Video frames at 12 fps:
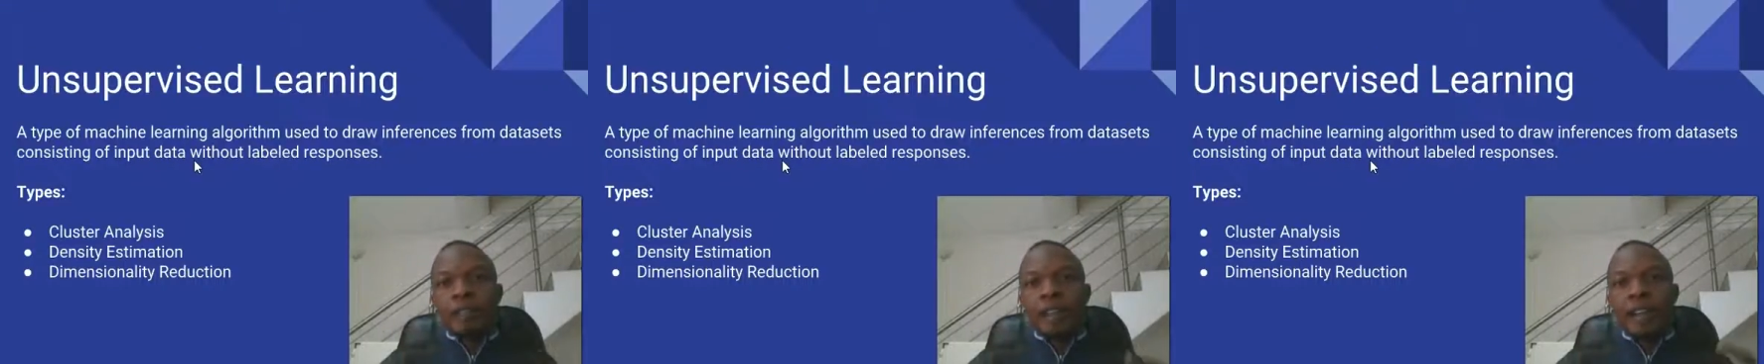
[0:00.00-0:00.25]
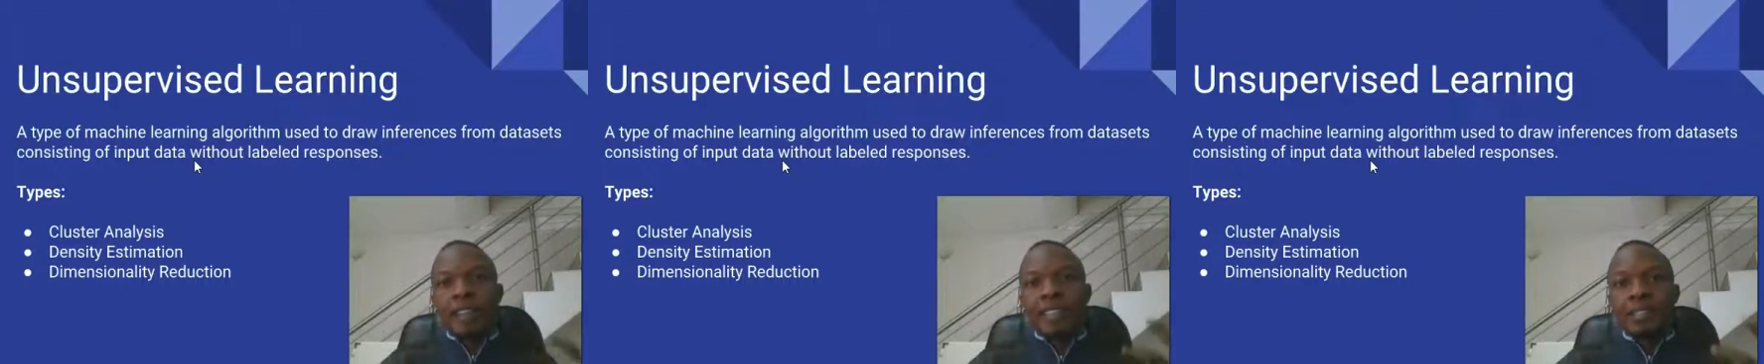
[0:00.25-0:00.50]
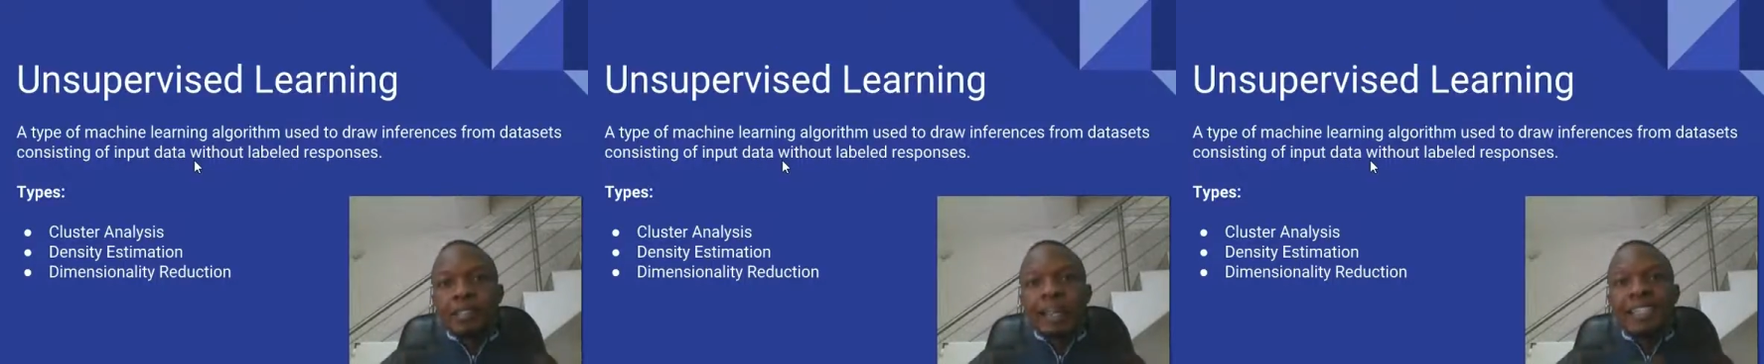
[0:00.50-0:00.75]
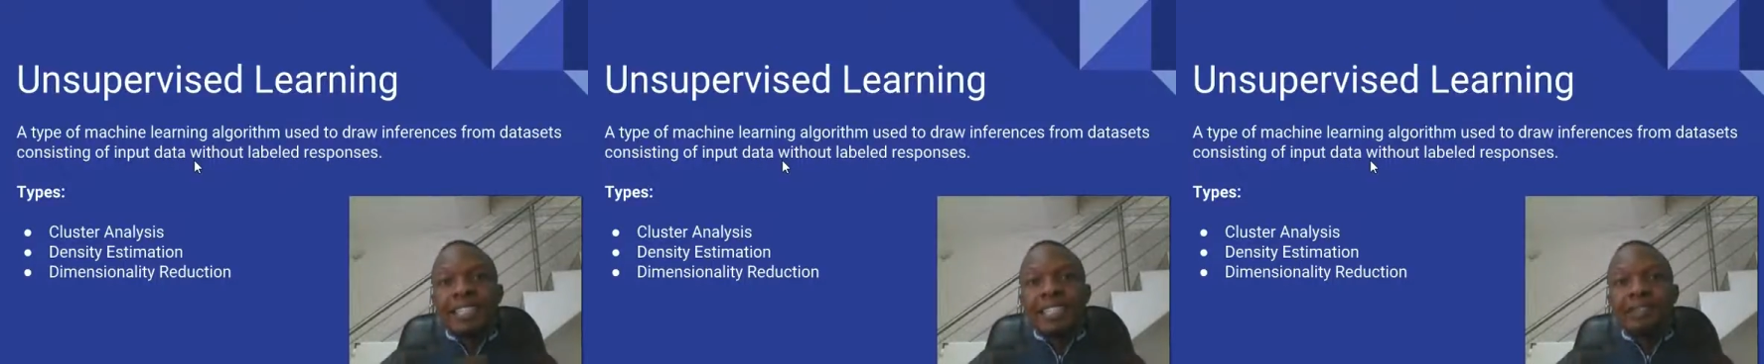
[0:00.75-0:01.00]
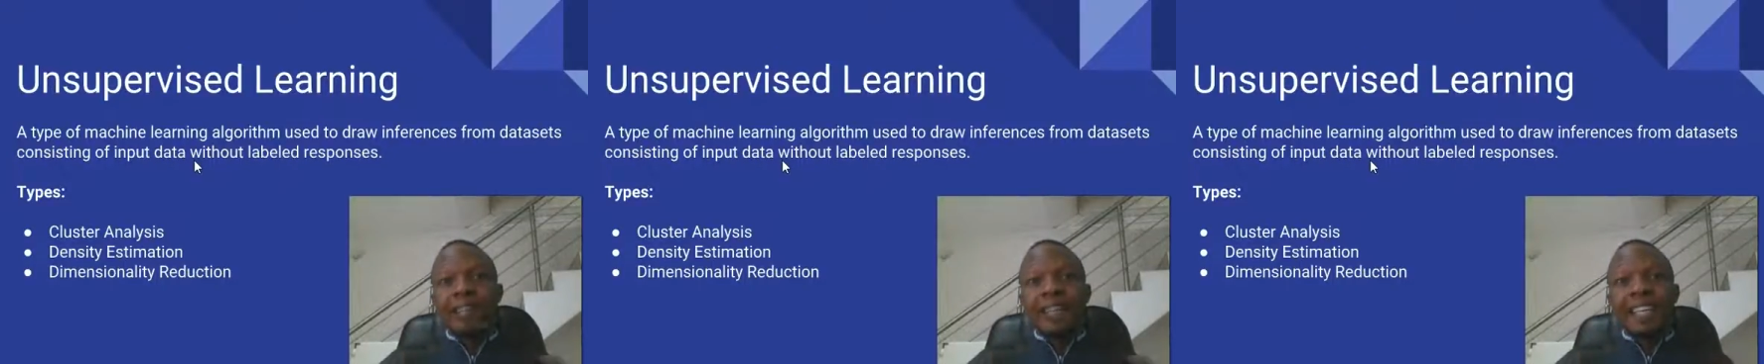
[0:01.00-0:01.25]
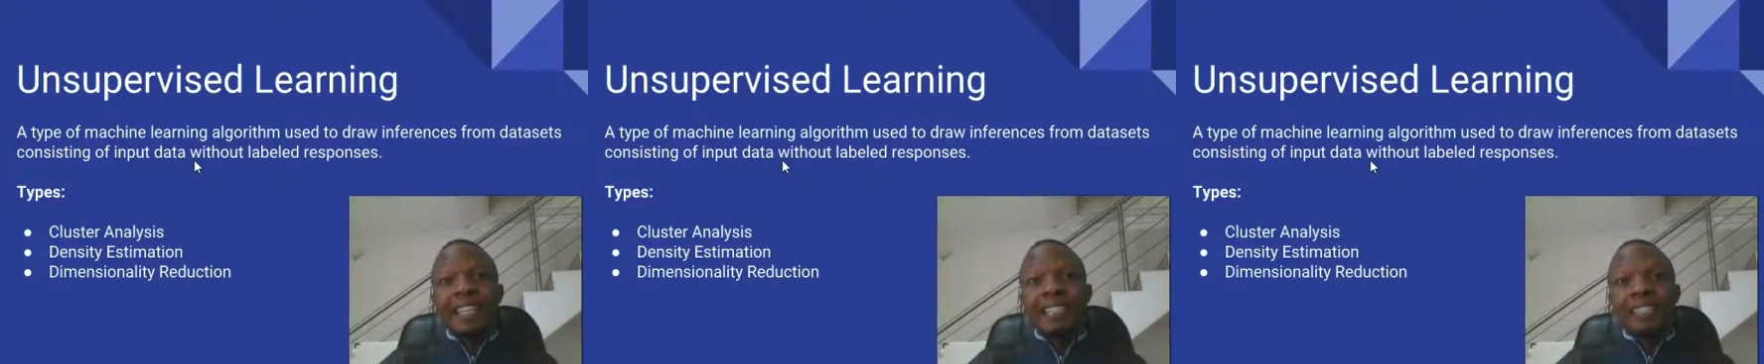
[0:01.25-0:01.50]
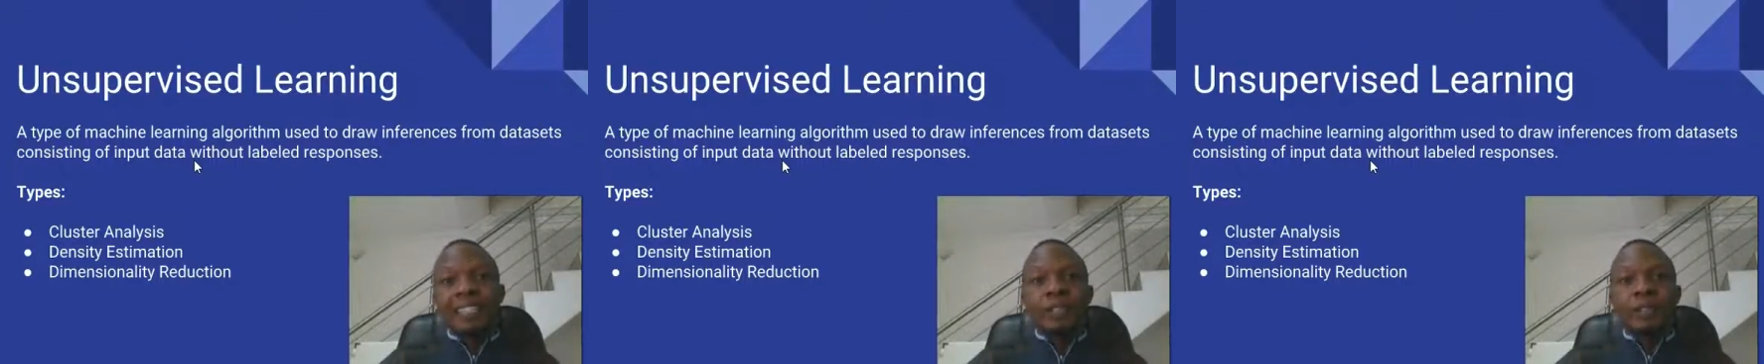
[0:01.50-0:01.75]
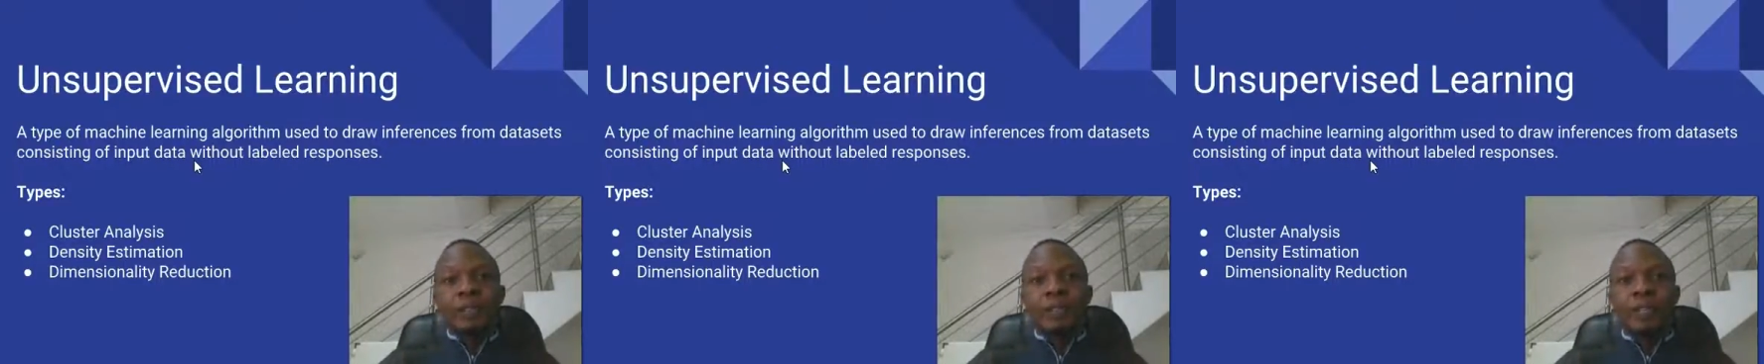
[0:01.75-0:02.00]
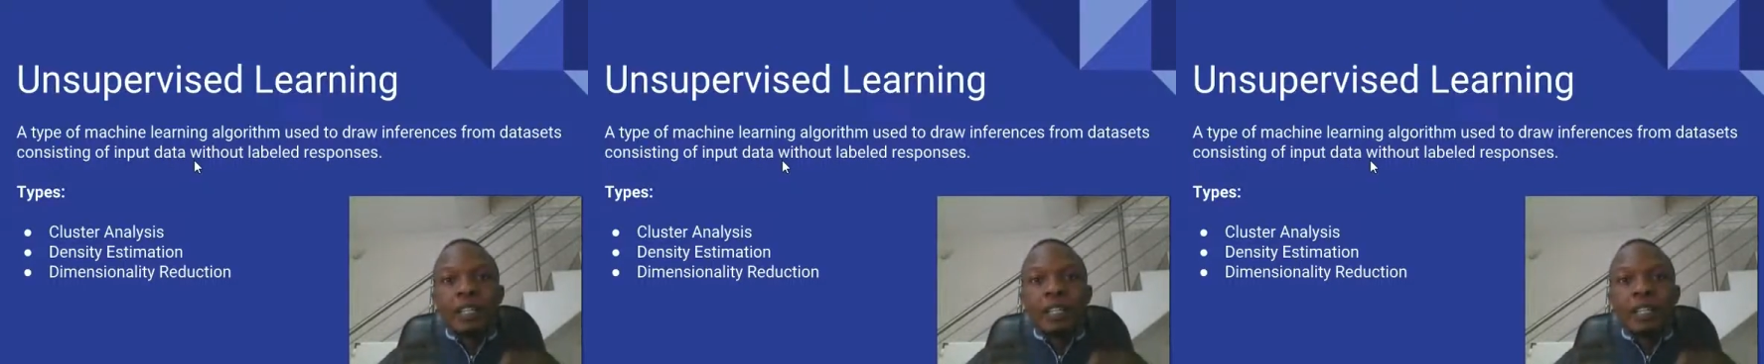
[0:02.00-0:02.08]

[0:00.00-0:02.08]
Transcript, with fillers: finds pattern by itself